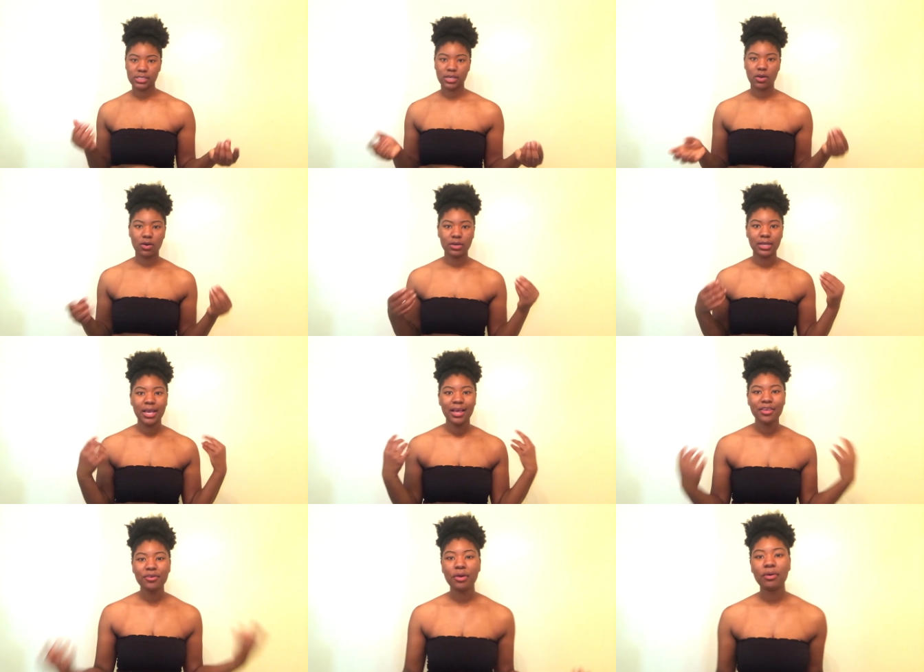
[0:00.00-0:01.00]
is it called?
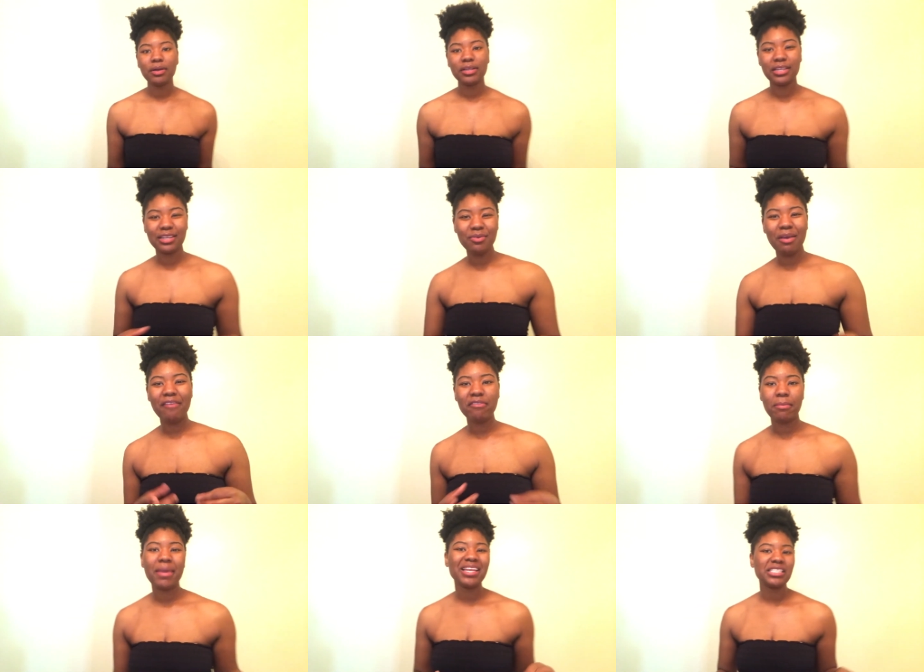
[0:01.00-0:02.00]
You
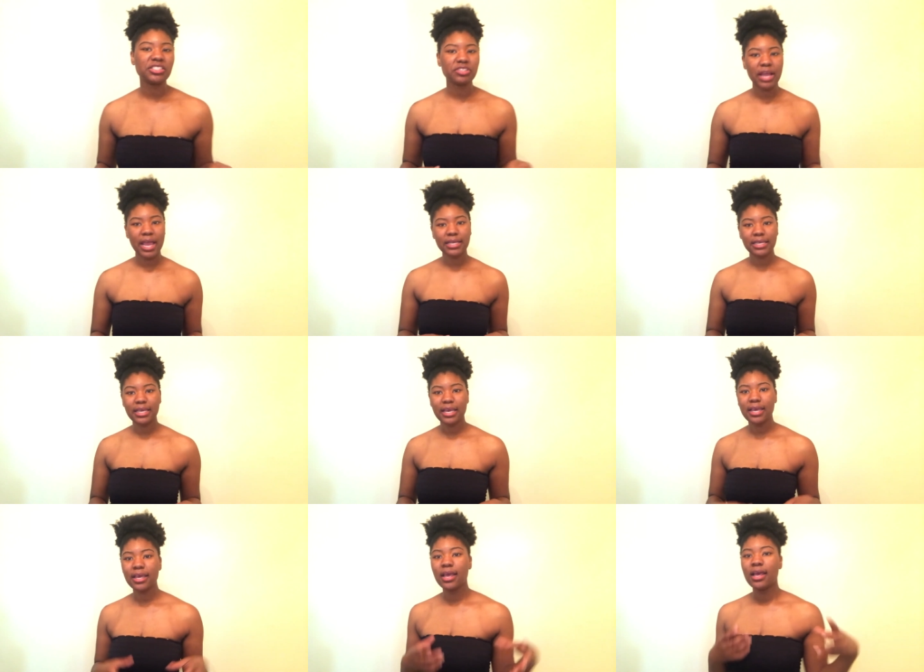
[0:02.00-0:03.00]
haven't managed your
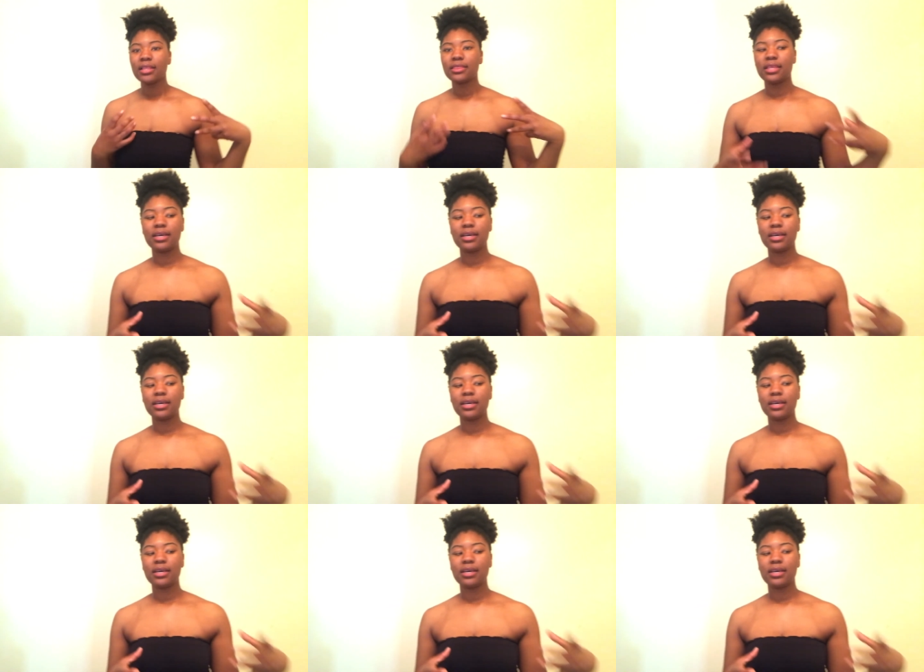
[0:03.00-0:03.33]
acne yet.